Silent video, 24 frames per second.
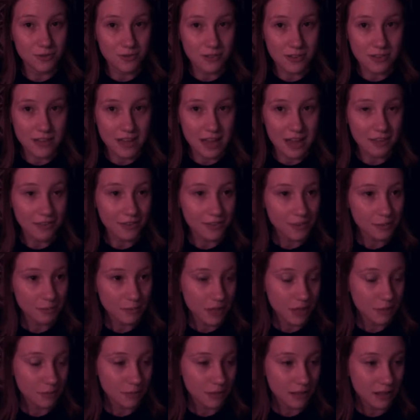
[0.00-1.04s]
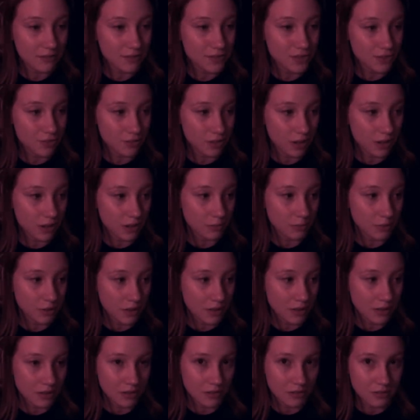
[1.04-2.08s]
the 10th. People have strong
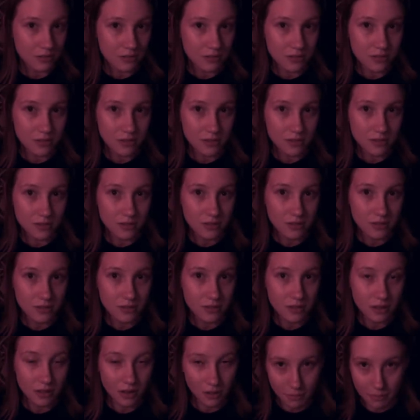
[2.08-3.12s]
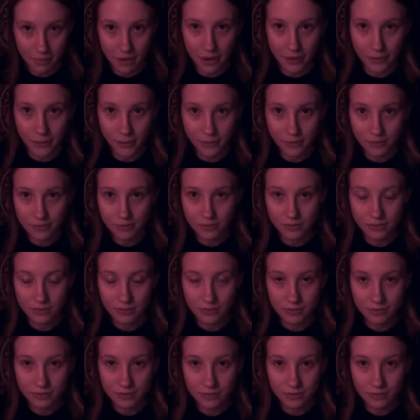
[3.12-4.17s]
opinions about
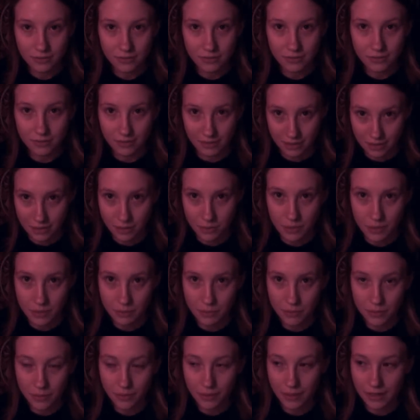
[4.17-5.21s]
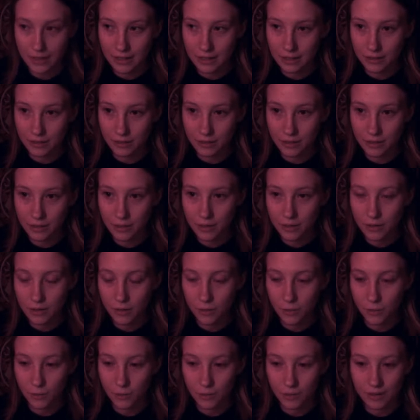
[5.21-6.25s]
these people, okay?
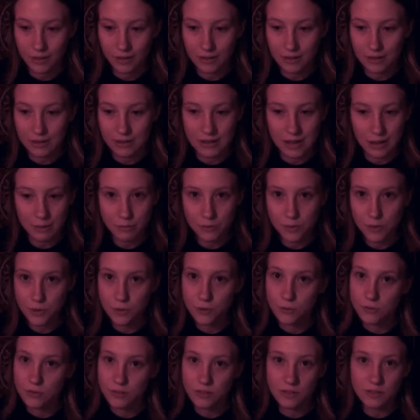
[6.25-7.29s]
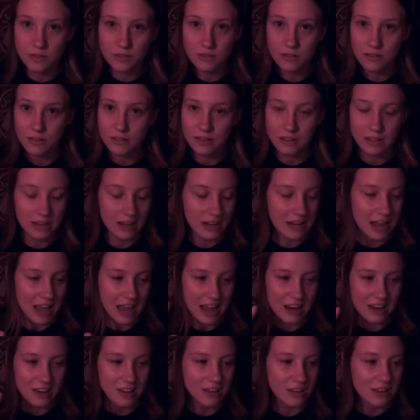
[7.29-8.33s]
When Neptune in
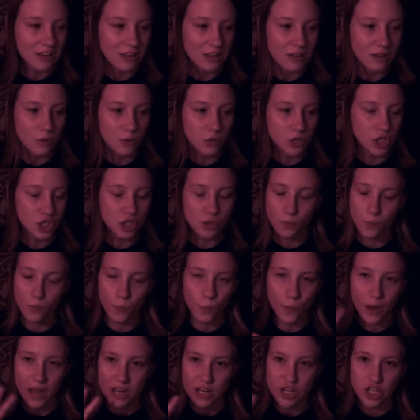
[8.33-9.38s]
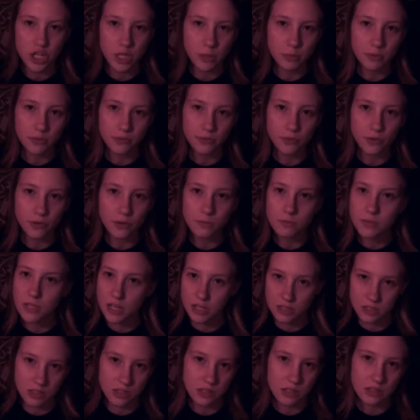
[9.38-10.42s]
any way, shape, or form
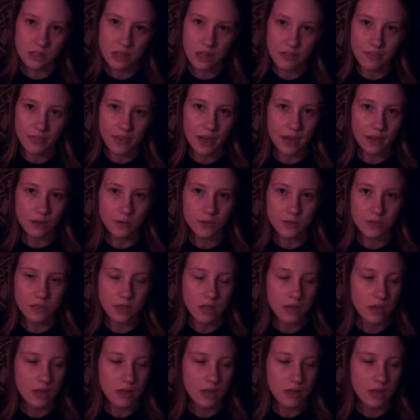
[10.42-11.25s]
touches the 10th house,